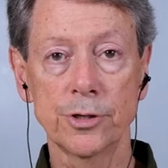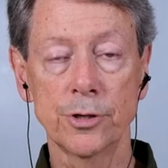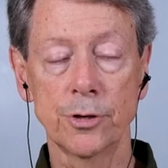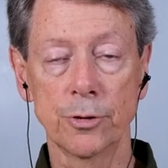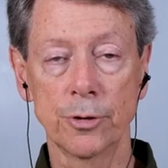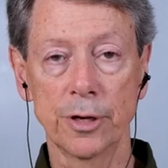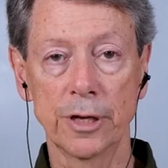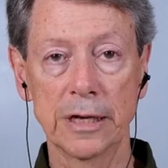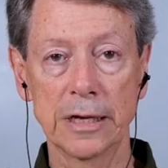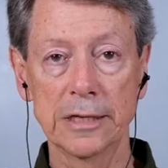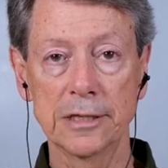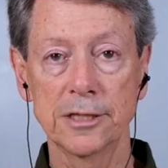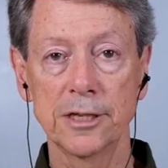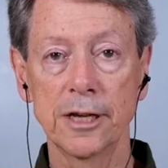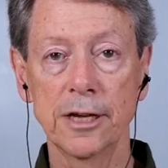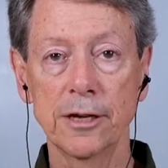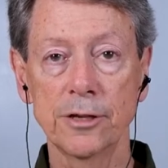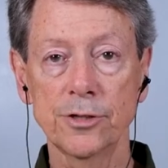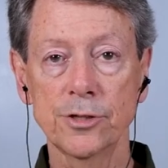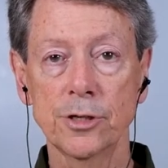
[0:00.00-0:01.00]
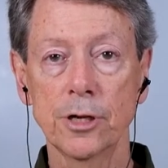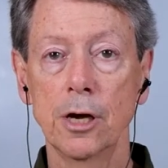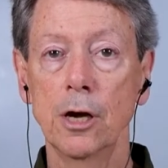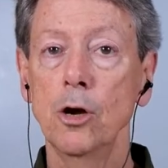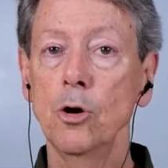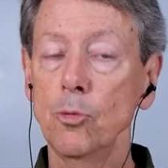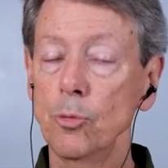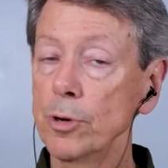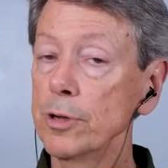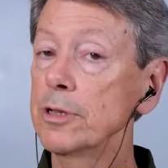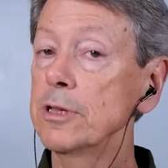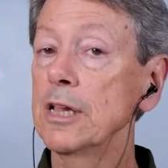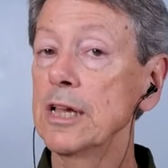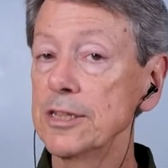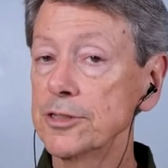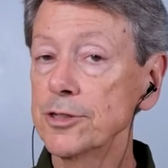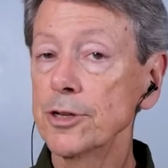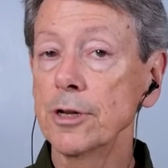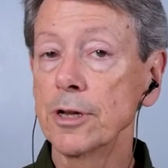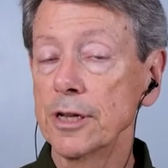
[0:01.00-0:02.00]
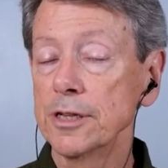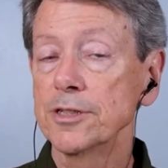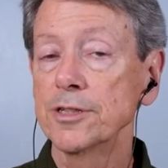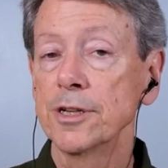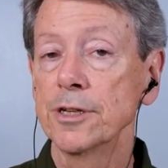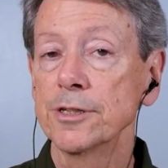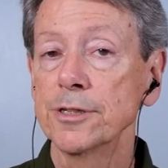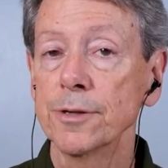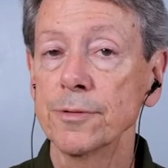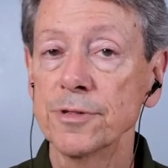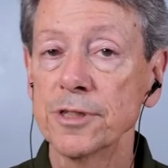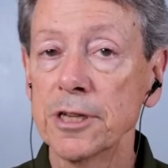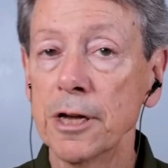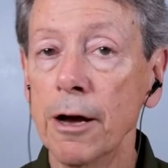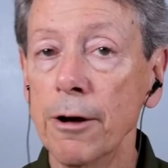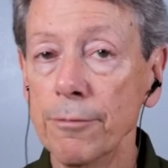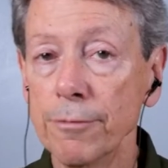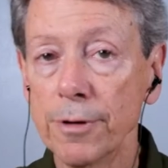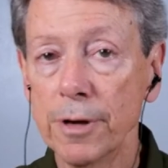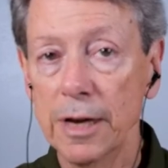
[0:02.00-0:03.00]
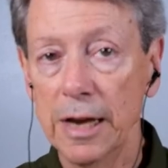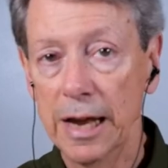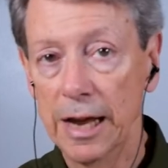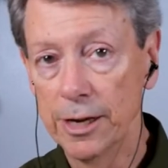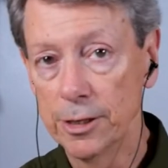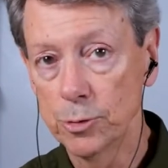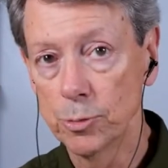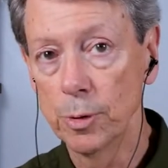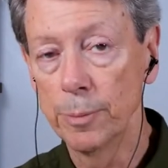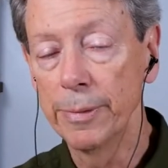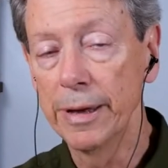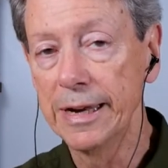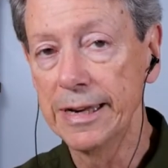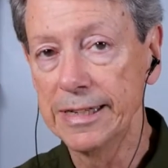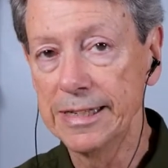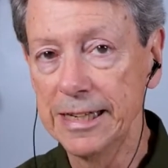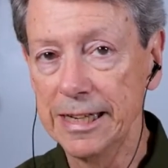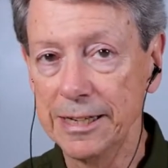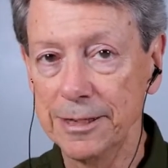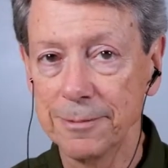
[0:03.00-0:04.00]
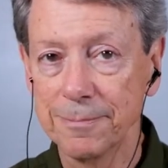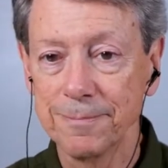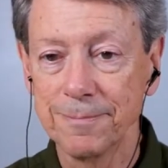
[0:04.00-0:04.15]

certainly exist with less and less sense of self as we meditate.